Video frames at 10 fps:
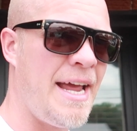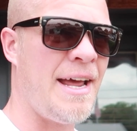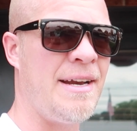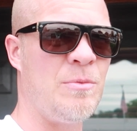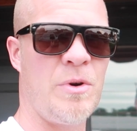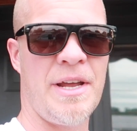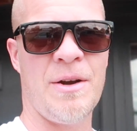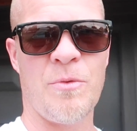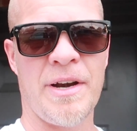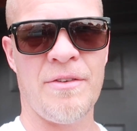and we're
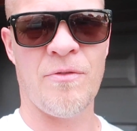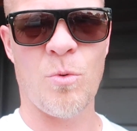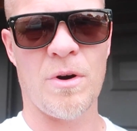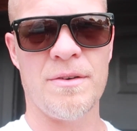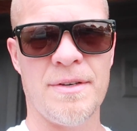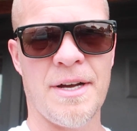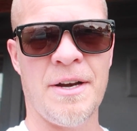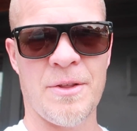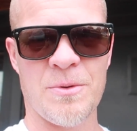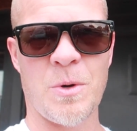getting ready for
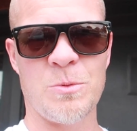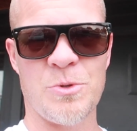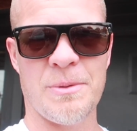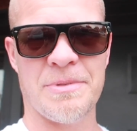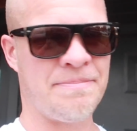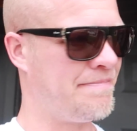another road trip.